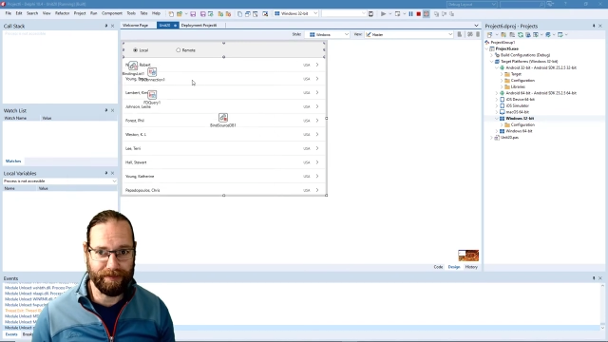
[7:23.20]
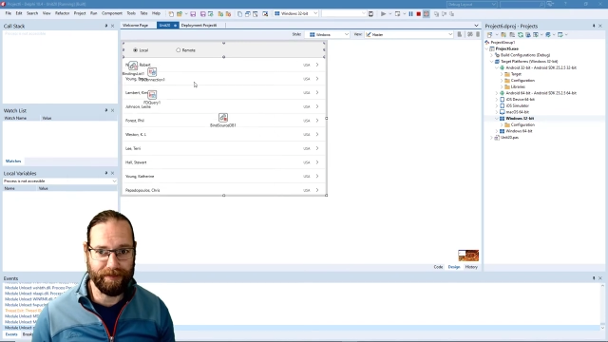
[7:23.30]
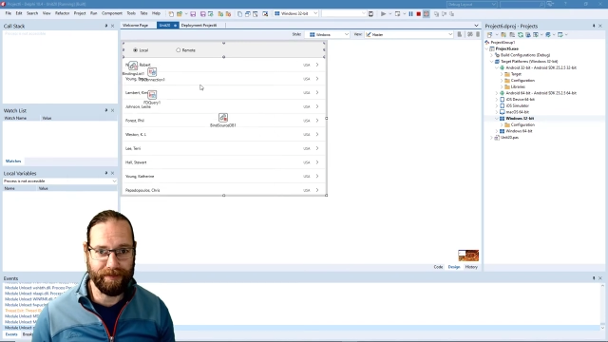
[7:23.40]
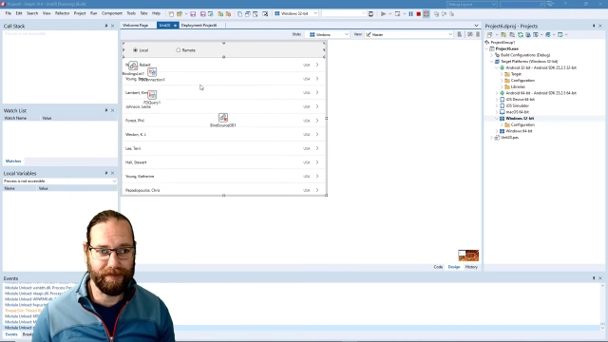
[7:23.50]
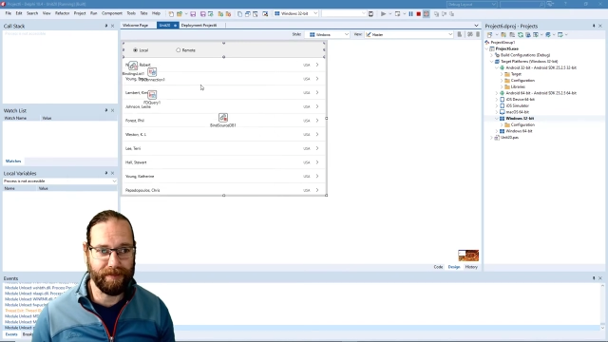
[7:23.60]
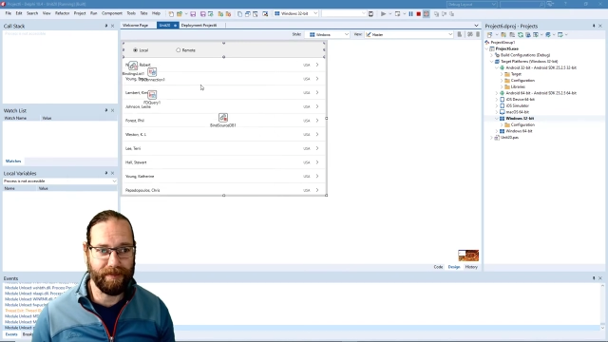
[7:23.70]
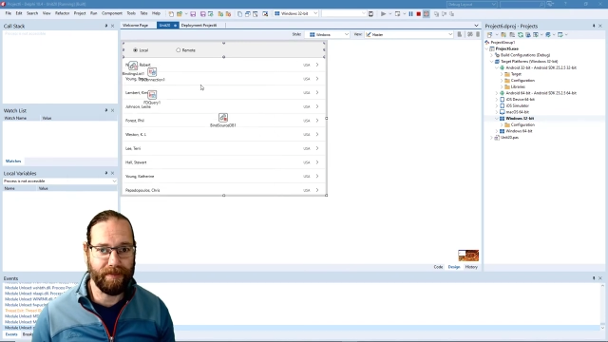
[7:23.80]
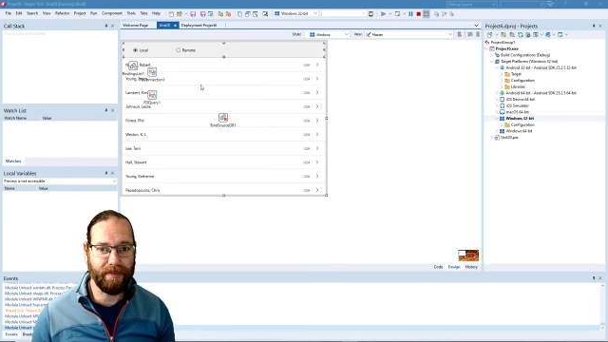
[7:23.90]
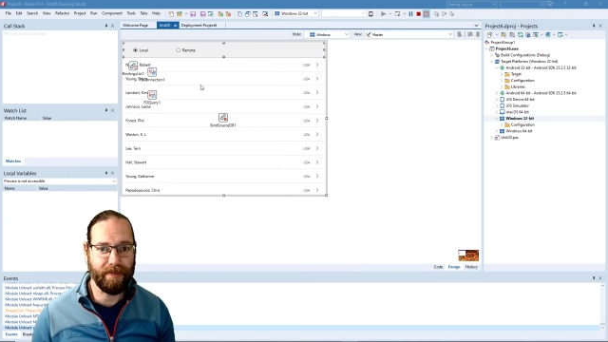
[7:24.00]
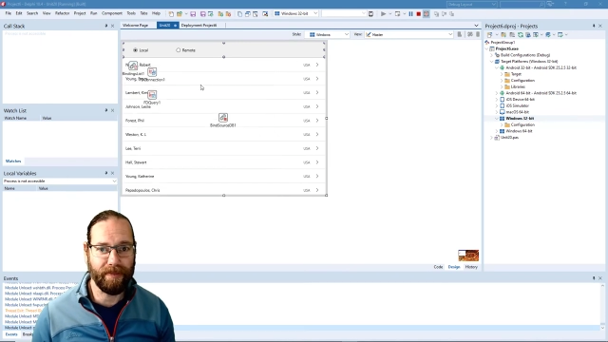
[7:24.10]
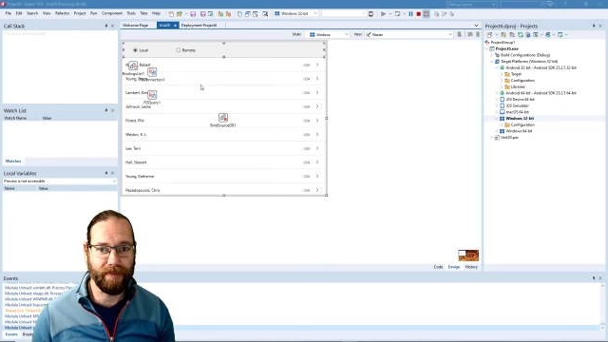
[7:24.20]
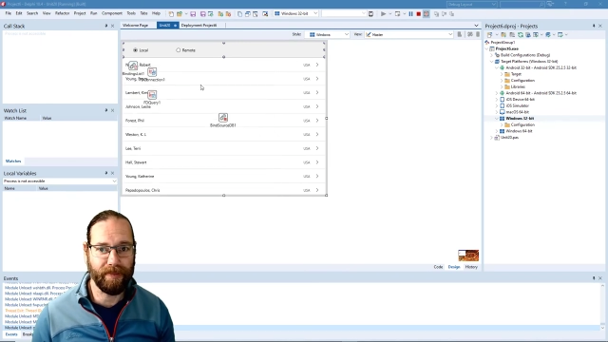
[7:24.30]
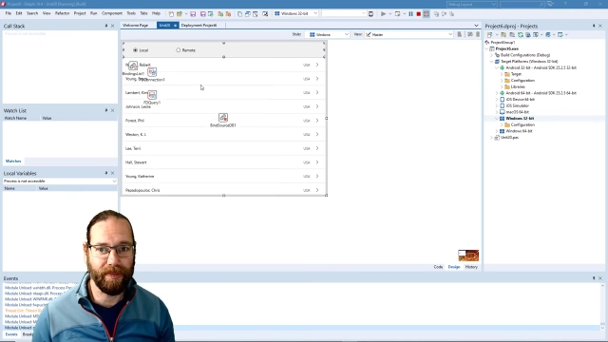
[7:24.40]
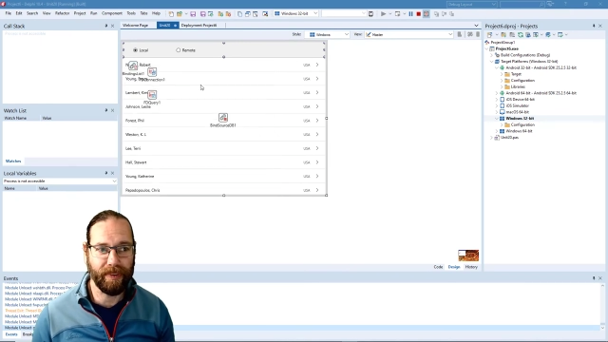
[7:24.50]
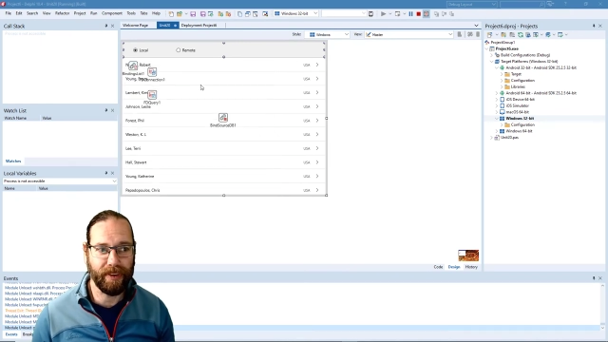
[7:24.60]

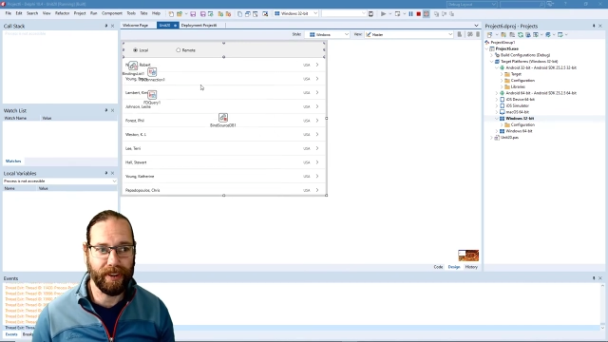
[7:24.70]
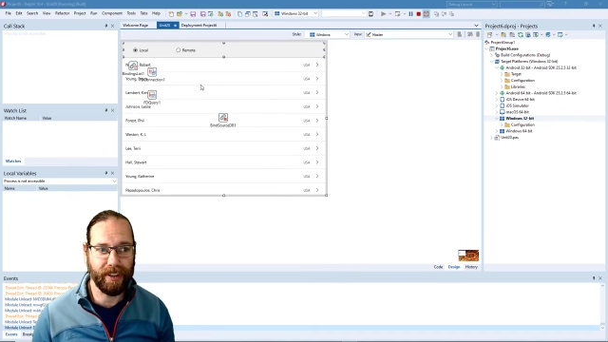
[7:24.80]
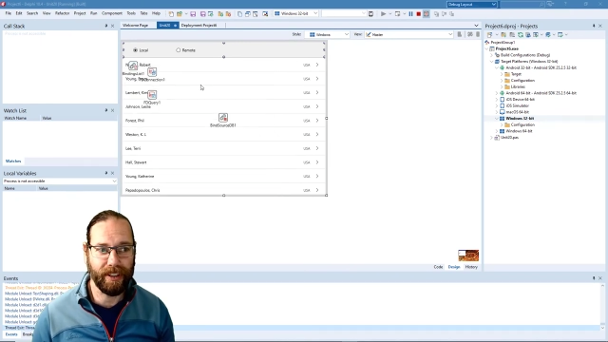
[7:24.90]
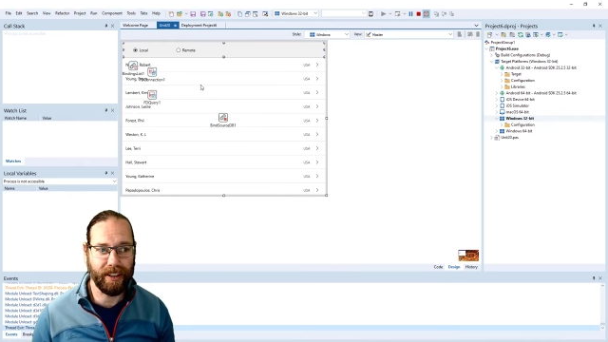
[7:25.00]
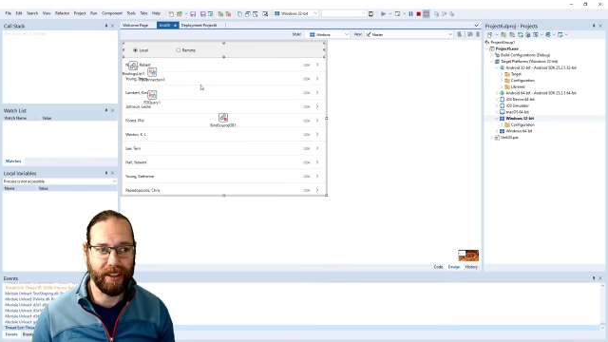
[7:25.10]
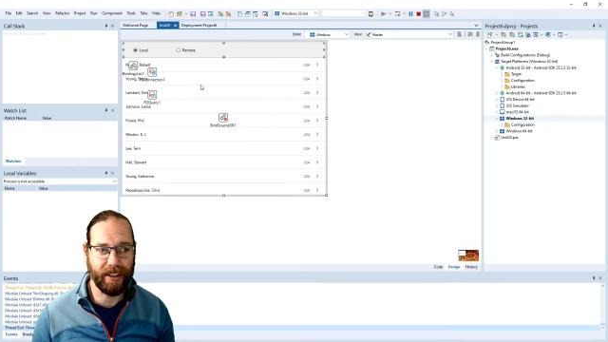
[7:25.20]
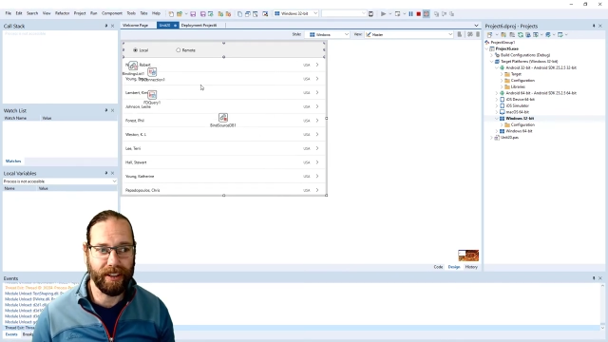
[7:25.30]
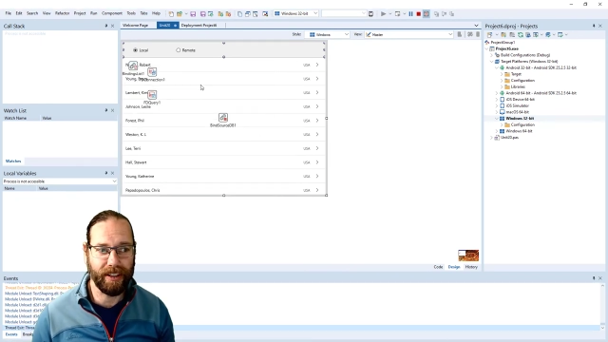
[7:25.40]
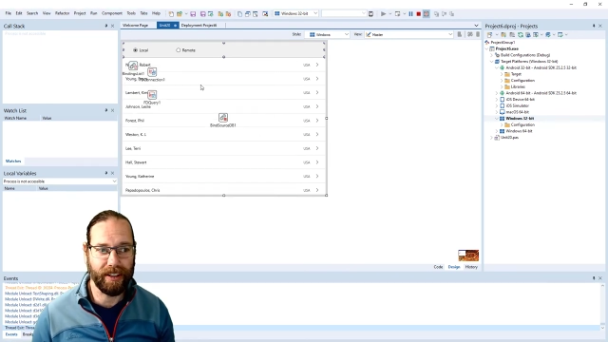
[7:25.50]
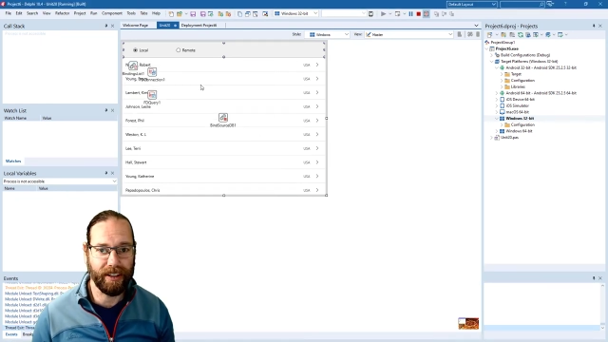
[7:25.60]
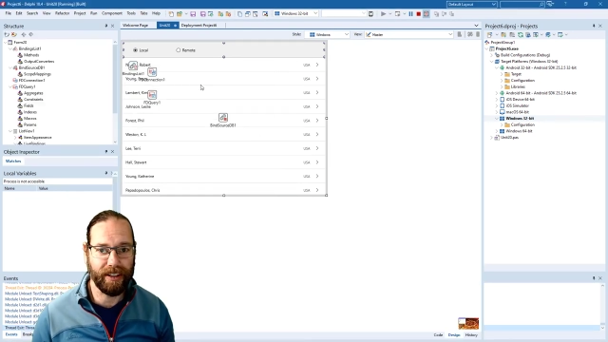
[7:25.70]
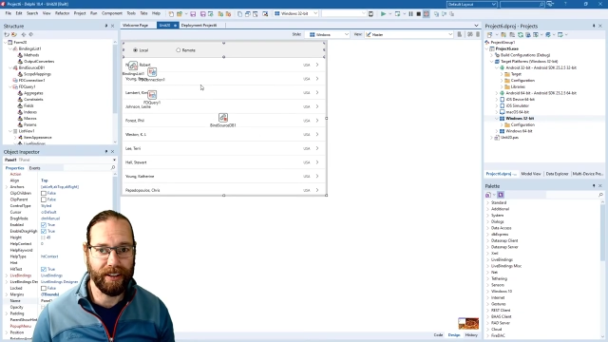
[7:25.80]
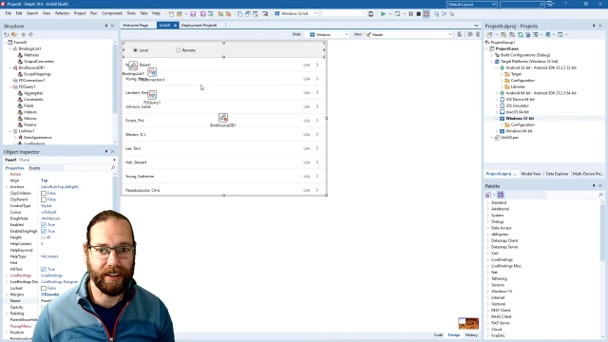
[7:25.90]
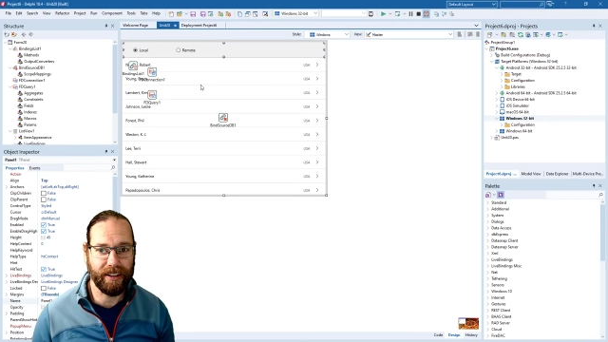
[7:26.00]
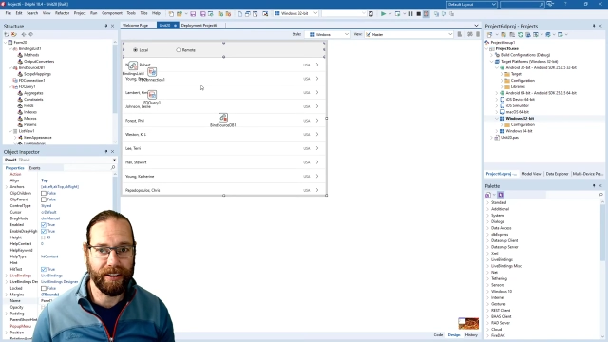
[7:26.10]

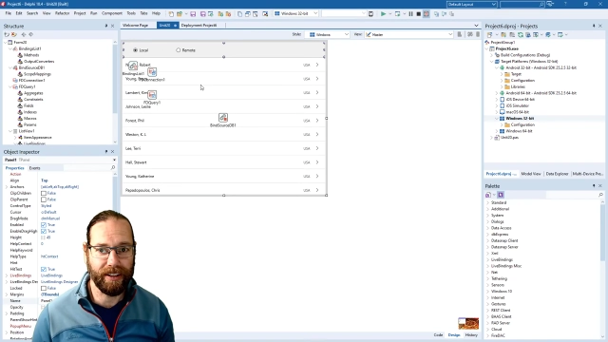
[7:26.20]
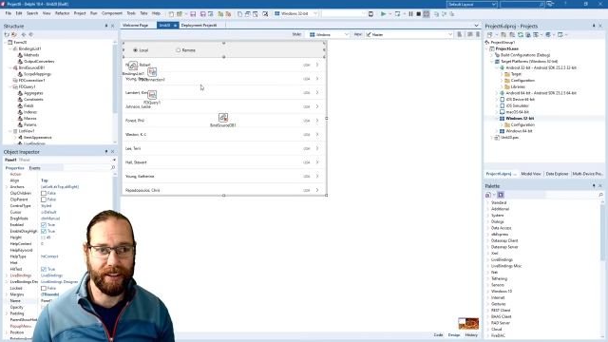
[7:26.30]
No one is speaking in this clip.